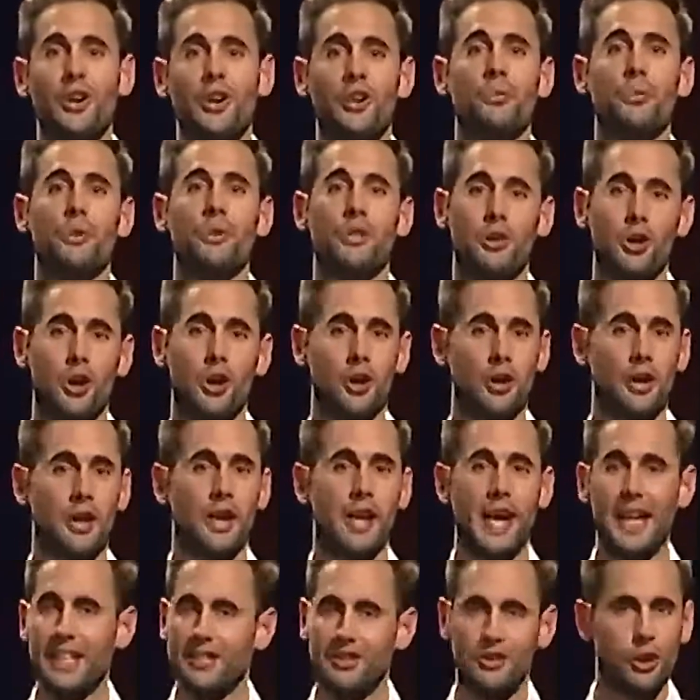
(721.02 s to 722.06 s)
alone with God.
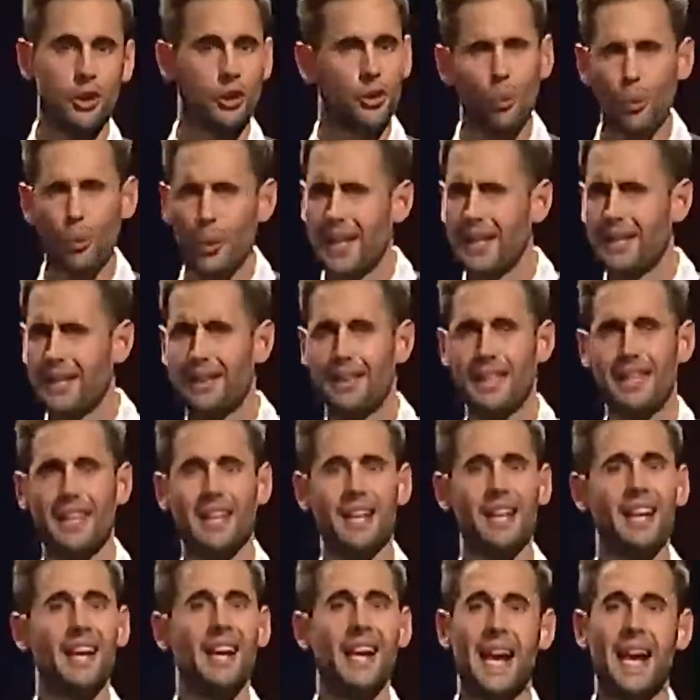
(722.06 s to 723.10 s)
It's not a weird
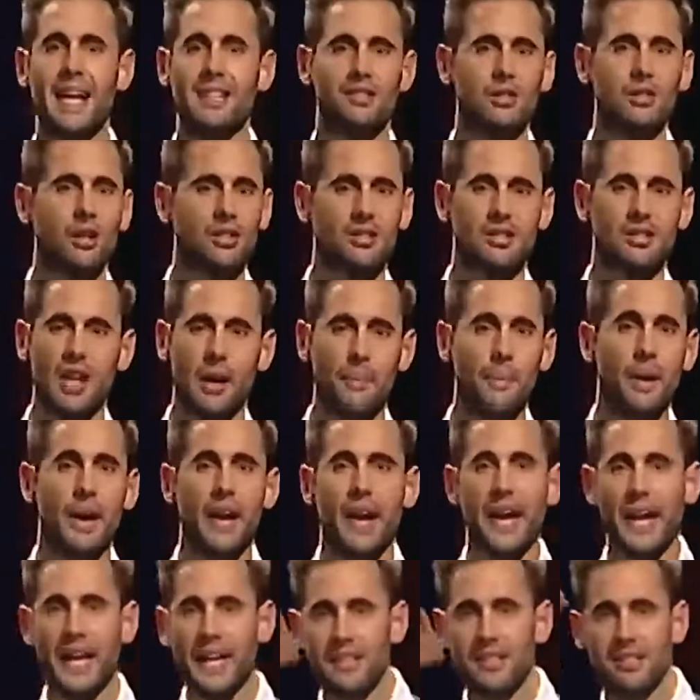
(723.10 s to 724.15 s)
thing. It's not some
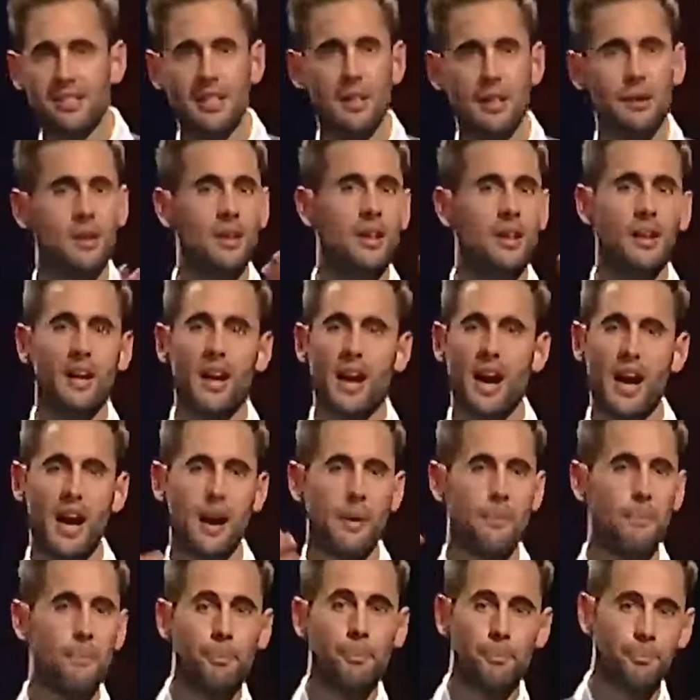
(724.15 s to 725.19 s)
Eastern
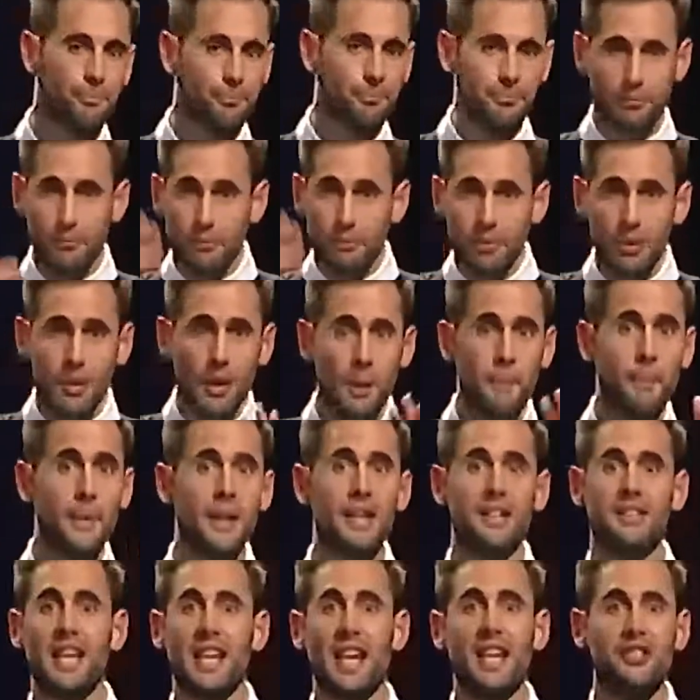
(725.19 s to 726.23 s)
um,
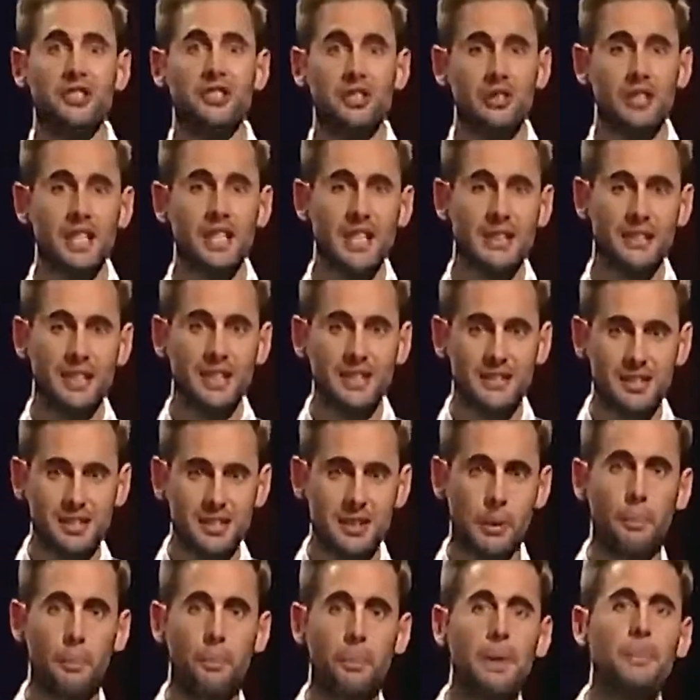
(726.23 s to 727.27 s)
meditation thing. This
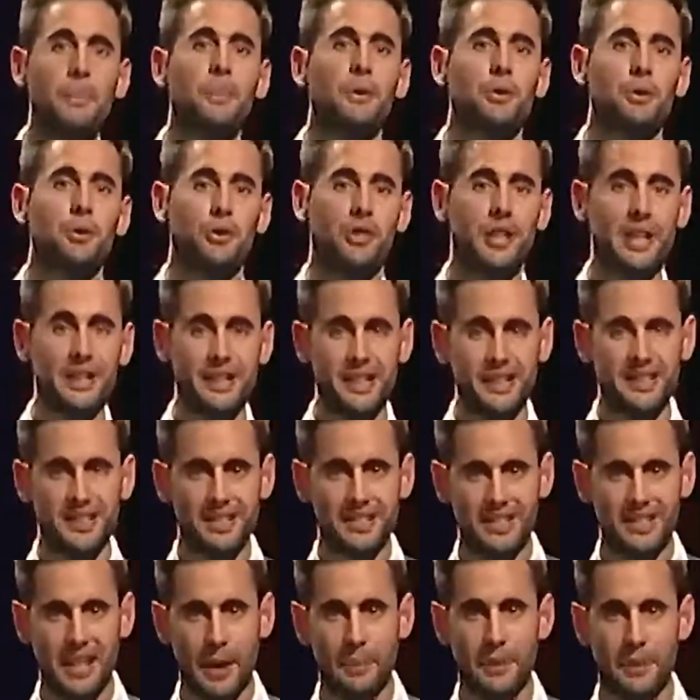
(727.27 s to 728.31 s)
is a biblical thing.
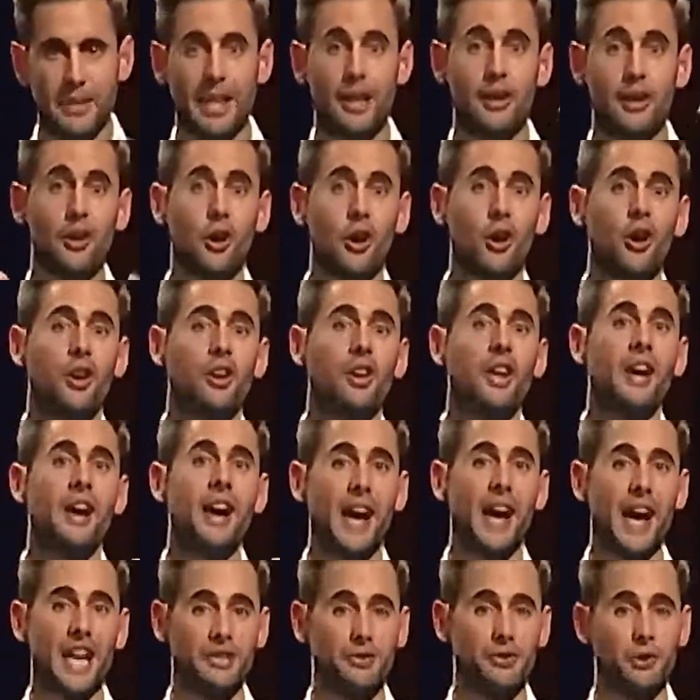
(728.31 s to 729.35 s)
This is something that God
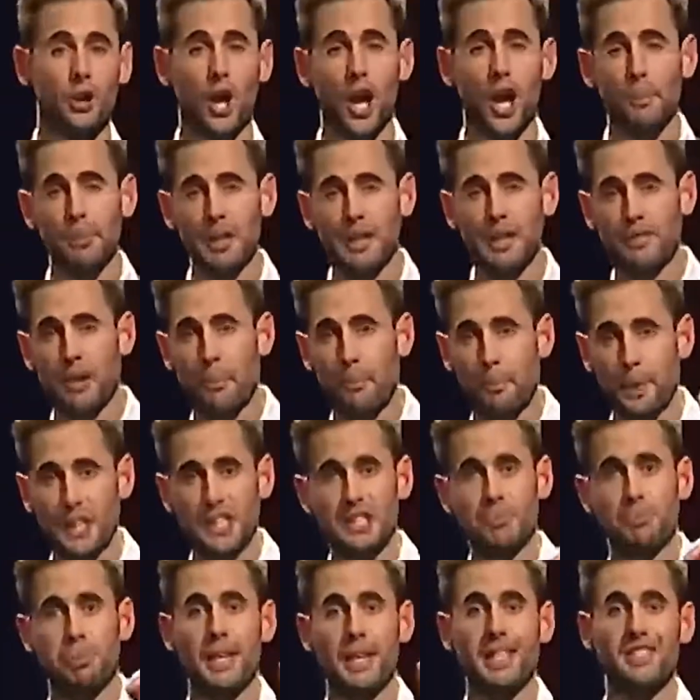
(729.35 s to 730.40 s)
has for you. And I believe the
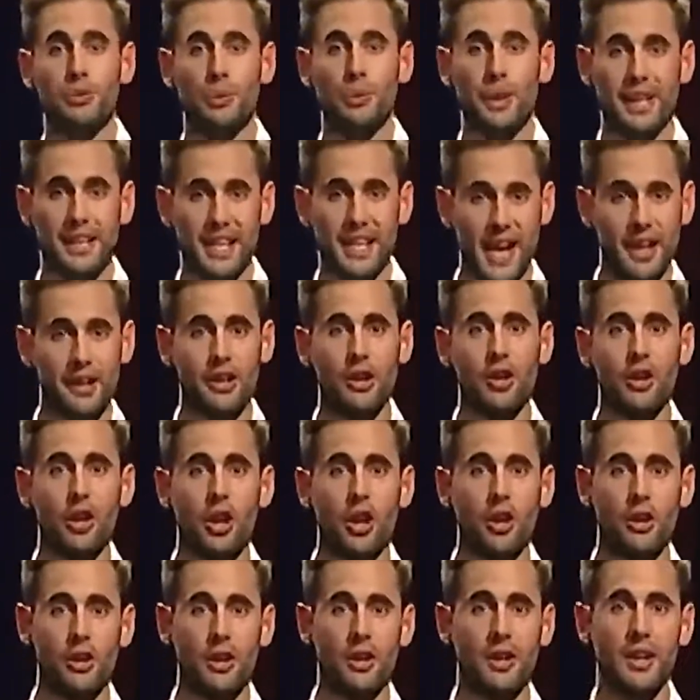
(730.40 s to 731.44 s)
best place to encounter
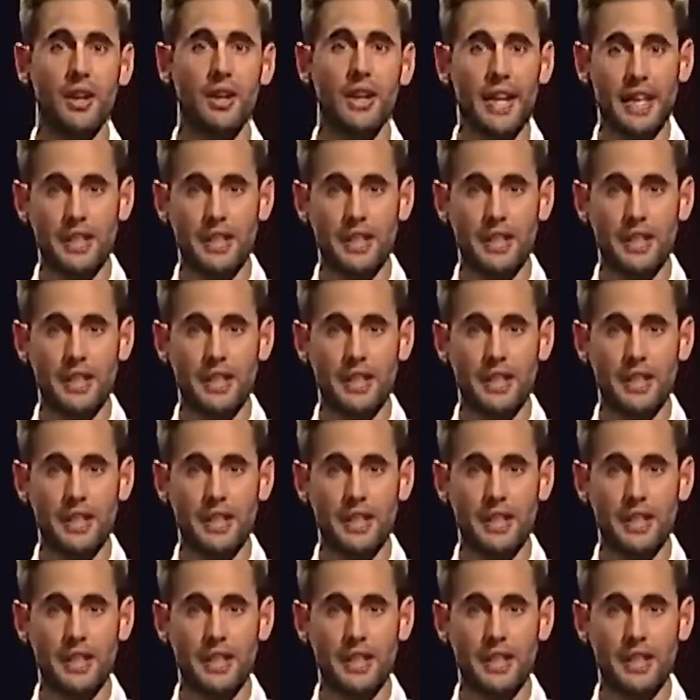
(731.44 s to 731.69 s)
God